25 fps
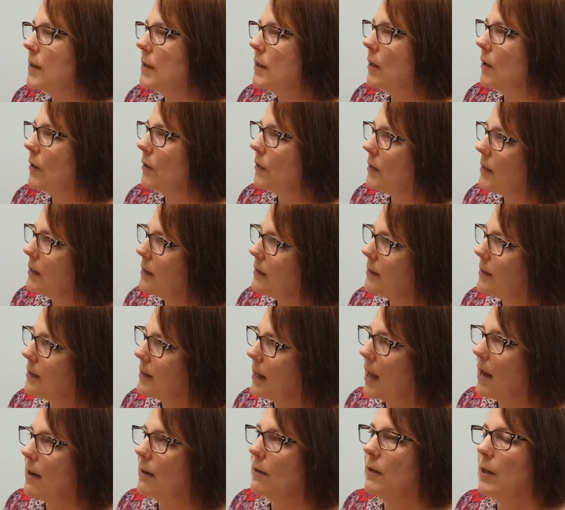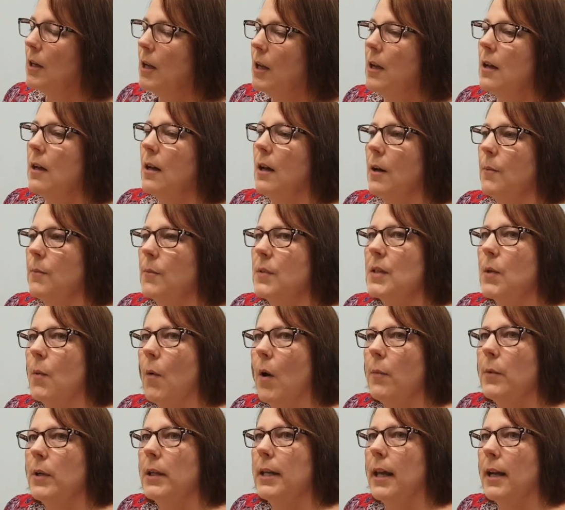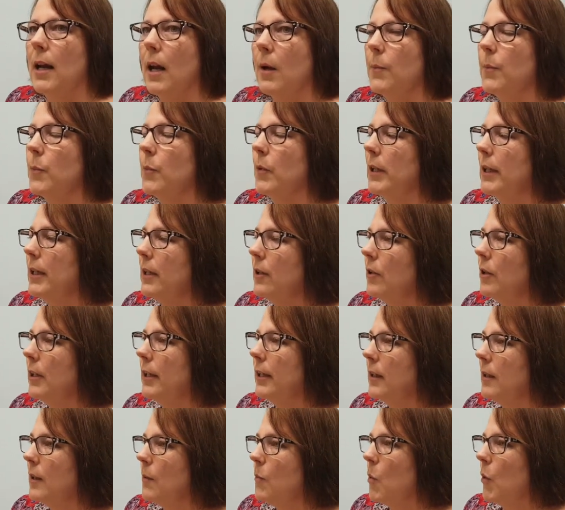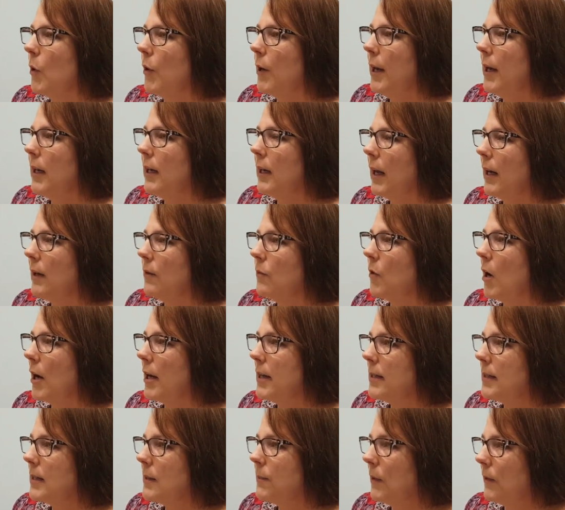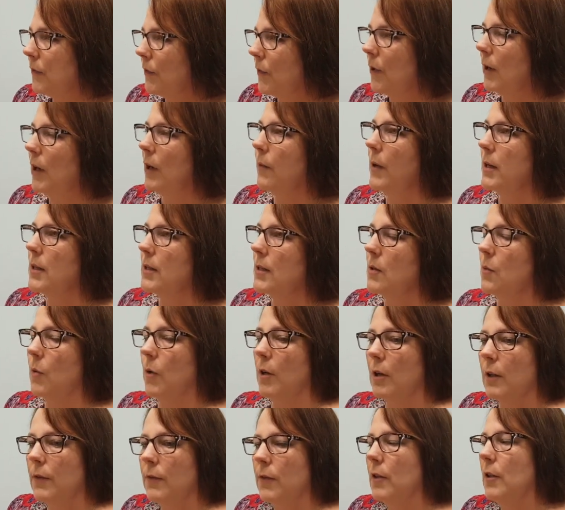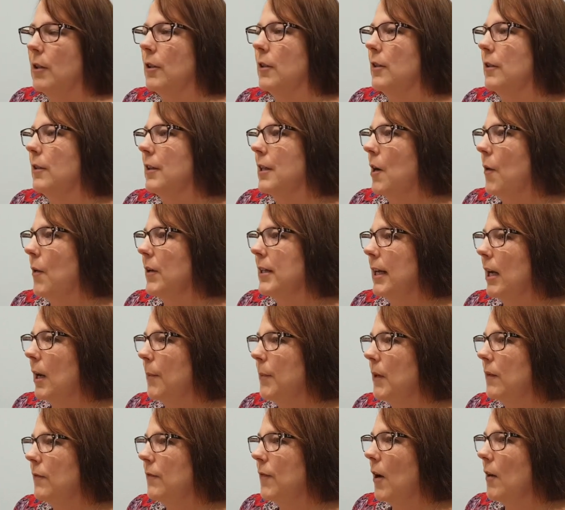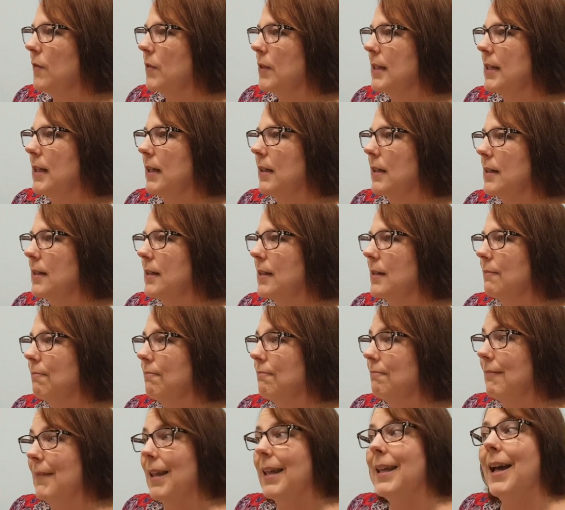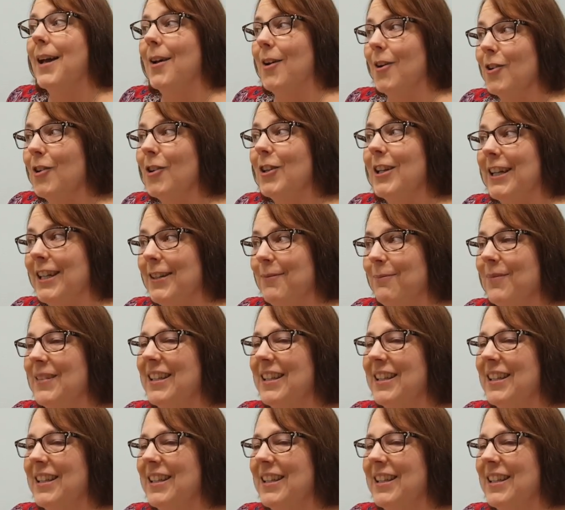So since then, um, so I would get up really early in the morning and write before I went to work for you know I'd get up at five or six, oh. yeah, early.